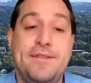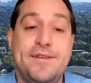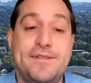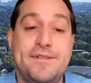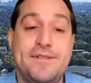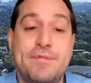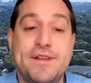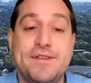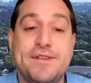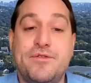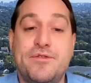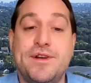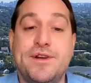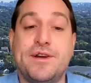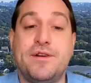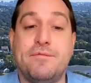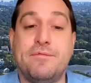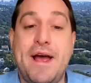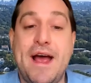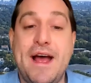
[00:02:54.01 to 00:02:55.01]
This month's
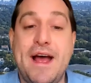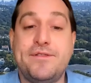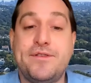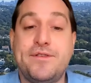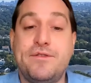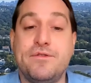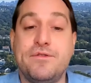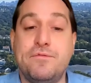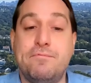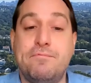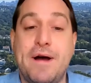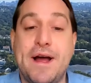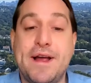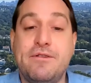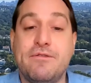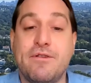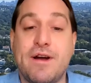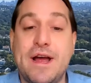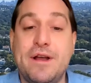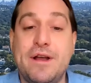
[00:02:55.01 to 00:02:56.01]
Critical Mass Group
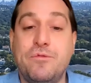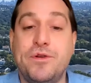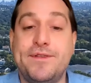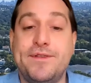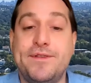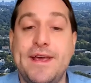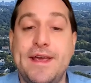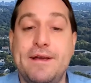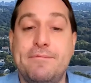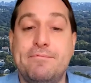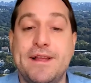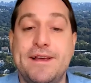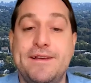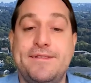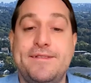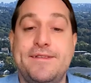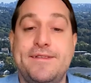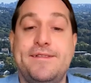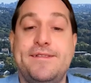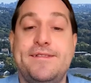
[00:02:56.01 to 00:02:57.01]
bike ride will take
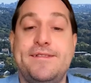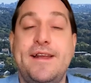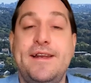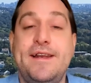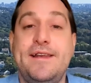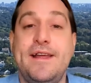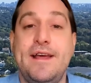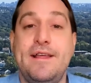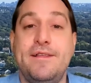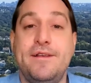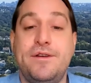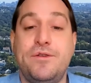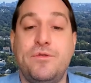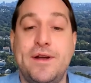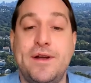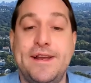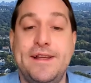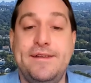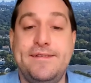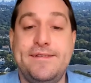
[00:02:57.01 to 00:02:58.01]
place this Sunday, the
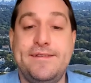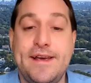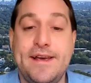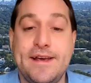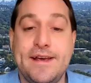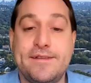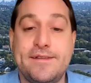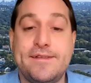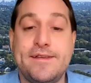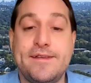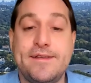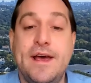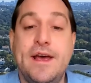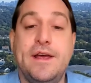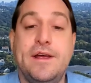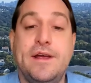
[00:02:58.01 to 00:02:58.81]
26th,